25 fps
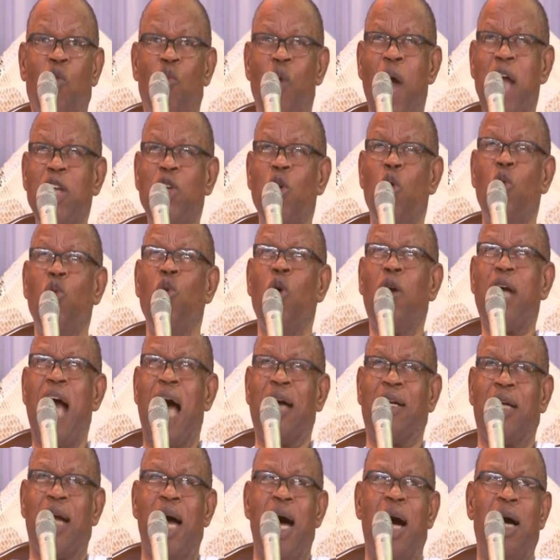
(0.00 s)
When you look
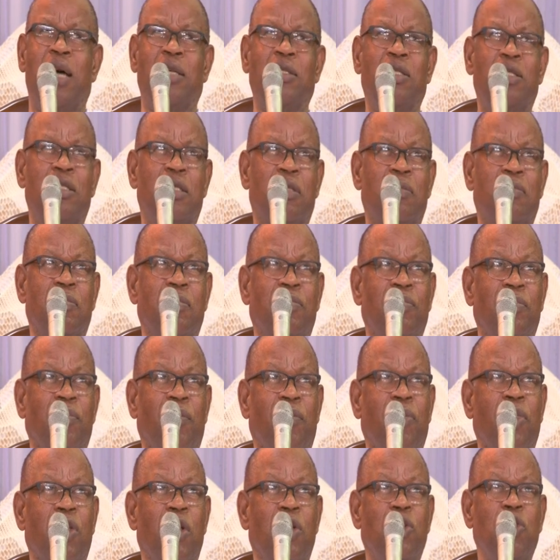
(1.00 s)
around,
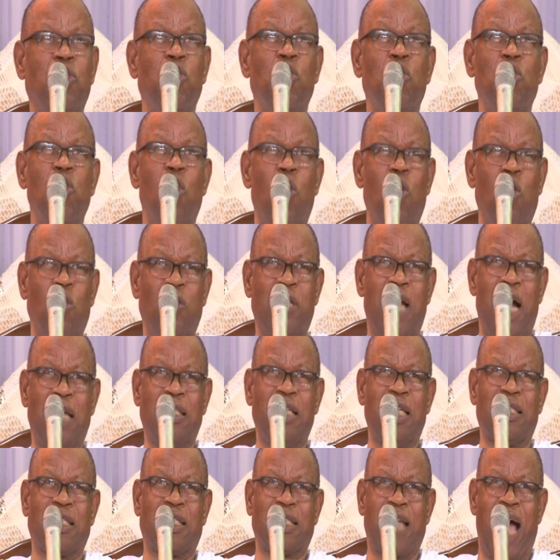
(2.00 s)
you know
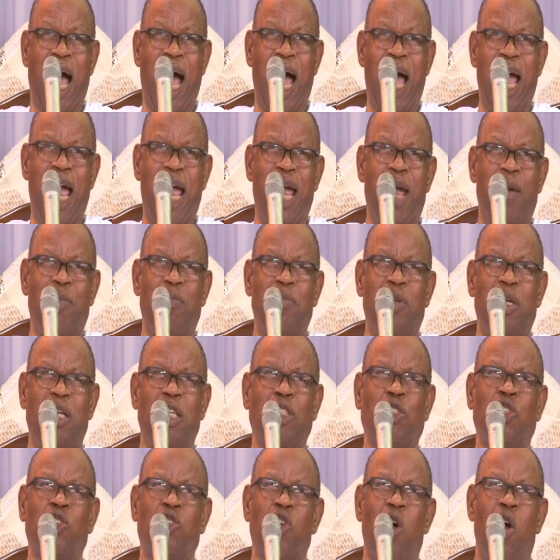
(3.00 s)
that the time
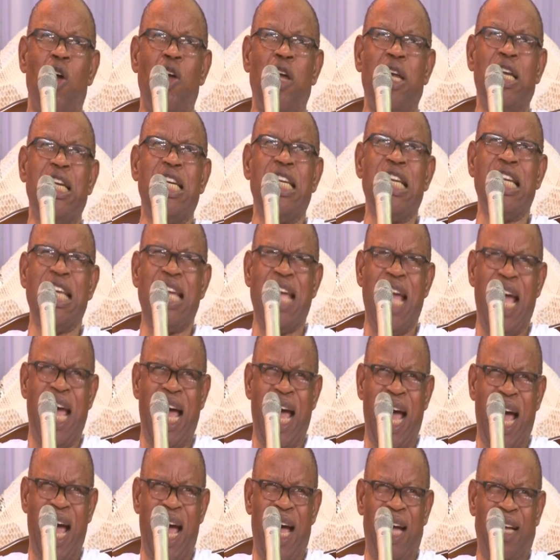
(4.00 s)
is drawing
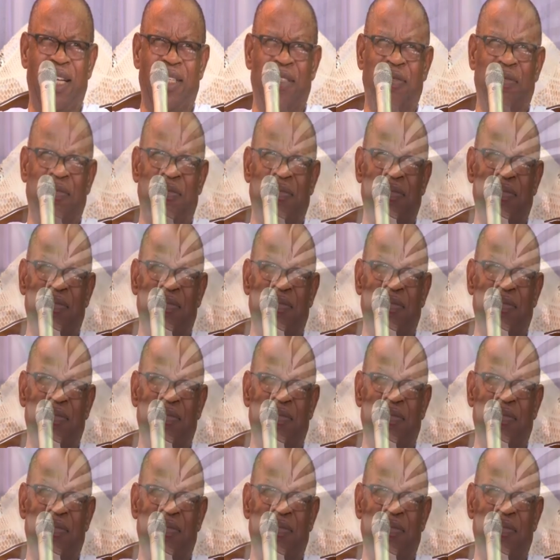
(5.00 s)
near.